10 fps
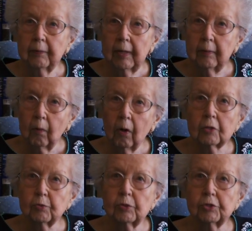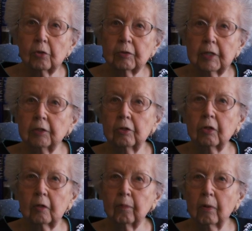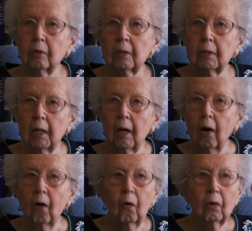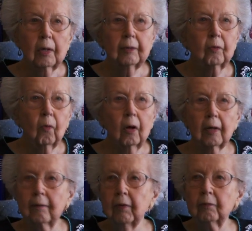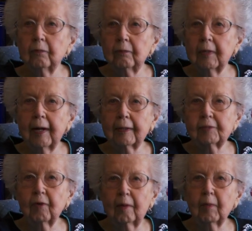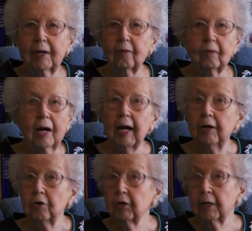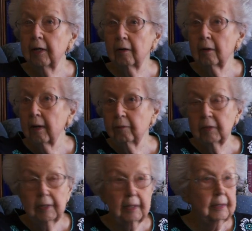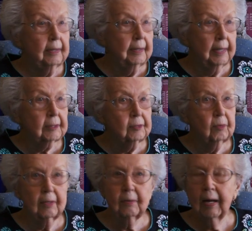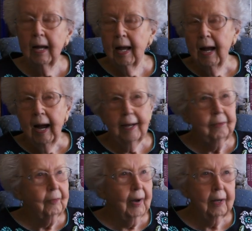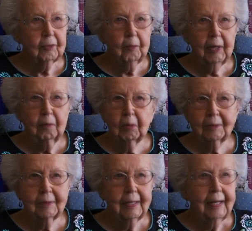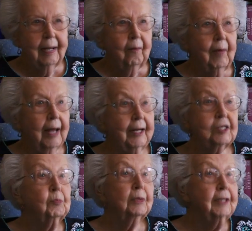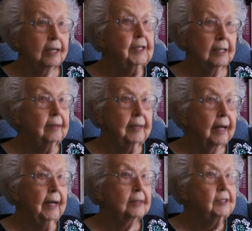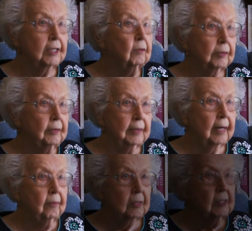the walls were so thin you could poke a hole in the wall and the next family over you could hear everything in the next room. I don't know how the people managed, but they did. They had shelter. That